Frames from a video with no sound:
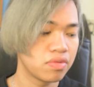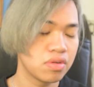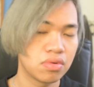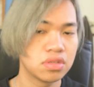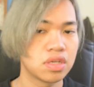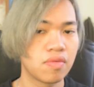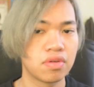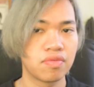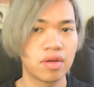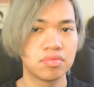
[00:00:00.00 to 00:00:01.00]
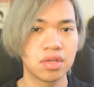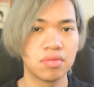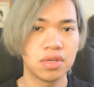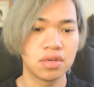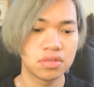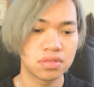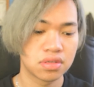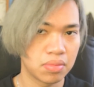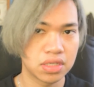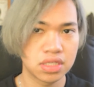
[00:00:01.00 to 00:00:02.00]
175 centimeters.
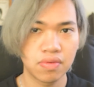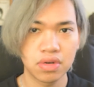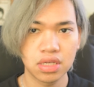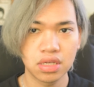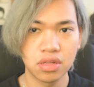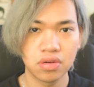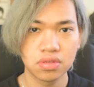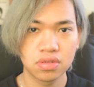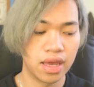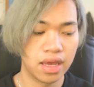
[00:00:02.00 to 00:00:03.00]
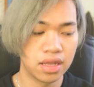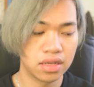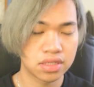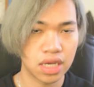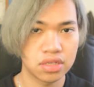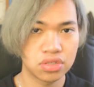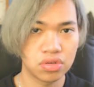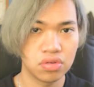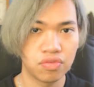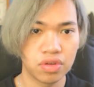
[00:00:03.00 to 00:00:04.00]
I'm like 70 kilos, and size
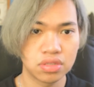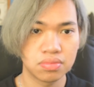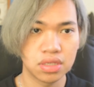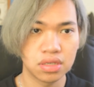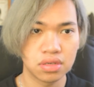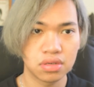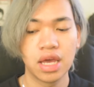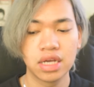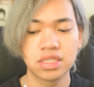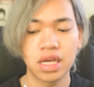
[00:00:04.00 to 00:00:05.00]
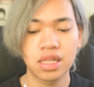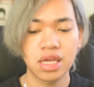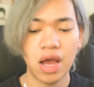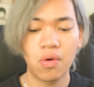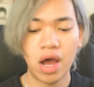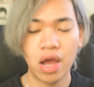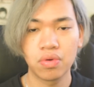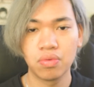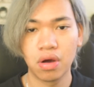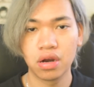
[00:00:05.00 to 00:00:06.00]
2 fits me exactly how I
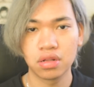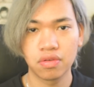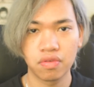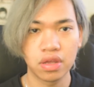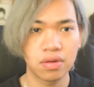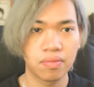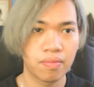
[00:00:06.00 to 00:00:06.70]
would want it to fit